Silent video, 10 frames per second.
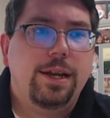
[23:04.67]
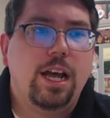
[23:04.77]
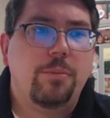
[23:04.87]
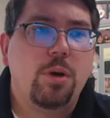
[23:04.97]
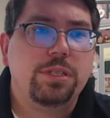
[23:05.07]

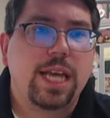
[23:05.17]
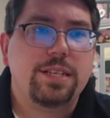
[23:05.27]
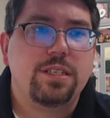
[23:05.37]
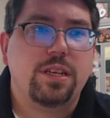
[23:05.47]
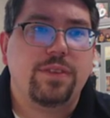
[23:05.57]
Now, most
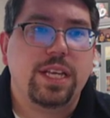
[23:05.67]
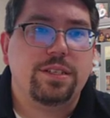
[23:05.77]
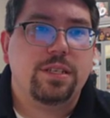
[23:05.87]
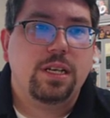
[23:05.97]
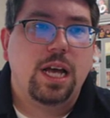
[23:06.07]
cases of
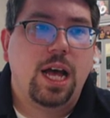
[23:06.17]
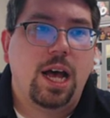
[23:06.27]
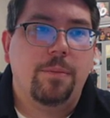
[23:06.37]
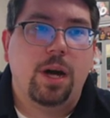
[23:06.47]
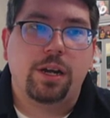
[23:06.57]
these
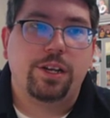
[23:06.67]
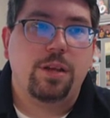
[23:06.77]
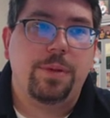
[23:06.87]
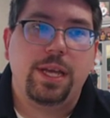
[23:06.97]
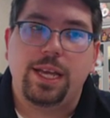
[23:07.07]
um, are
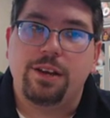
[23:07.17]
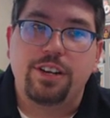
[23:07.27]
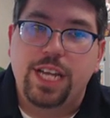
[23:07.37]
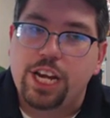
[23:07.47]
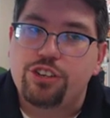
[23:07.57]
going to be
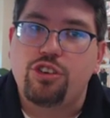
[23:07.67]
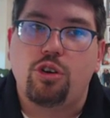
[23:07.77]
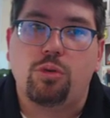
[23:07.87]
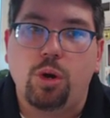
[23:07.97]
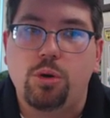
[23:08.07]
irritation
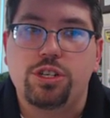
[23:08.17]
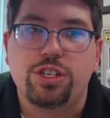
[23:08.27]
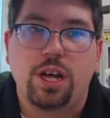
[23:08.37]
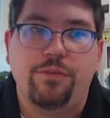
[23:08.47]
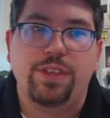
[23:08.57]
or
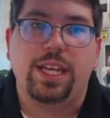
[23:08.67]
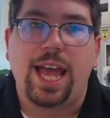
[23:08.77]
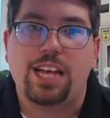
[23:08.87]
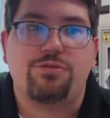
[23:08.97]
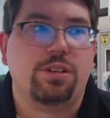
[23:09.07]
erosion of the
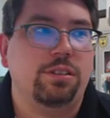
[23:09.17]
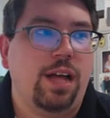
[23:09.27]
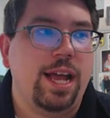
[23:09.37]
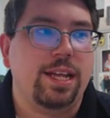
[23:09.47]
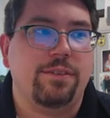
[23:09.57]
gastric
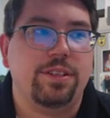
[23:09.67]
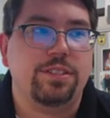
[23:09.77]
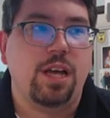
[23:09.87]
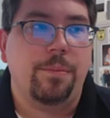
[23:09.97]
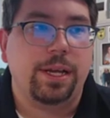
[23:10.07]
lining of the
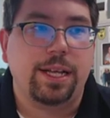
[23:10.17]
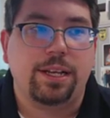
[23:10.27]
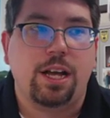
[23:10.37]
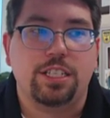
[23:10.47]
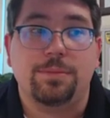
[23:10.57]
stomach.
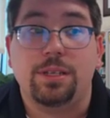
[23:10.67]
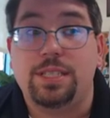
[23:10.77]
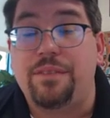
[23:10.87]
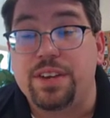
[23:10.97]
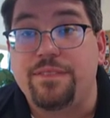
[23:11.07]
It causes about
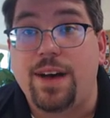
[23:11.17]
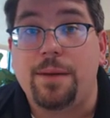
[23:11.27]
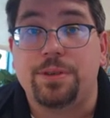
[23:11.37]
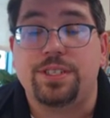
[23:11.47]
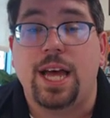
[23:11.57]

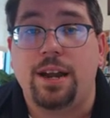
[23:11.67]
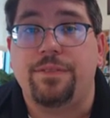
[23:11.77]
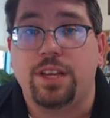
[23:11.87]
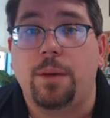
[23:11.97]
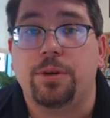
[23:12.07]
75%
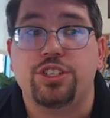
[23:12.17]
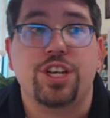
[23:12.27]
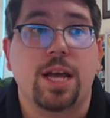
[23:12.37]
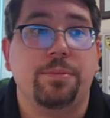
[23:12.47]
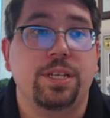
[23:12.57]
of the upper
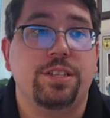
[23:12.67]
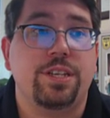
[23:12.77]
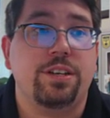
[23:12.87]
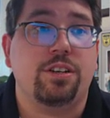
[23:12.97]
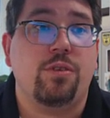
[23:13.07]
GI
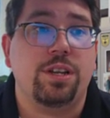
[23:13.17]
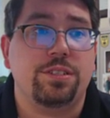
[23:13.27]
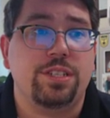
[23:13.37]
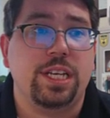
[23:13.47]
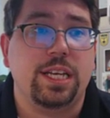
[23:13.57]
bleeds that you're going
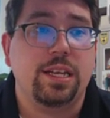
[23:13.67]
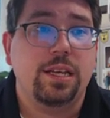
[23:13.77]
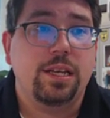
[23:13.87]
to see.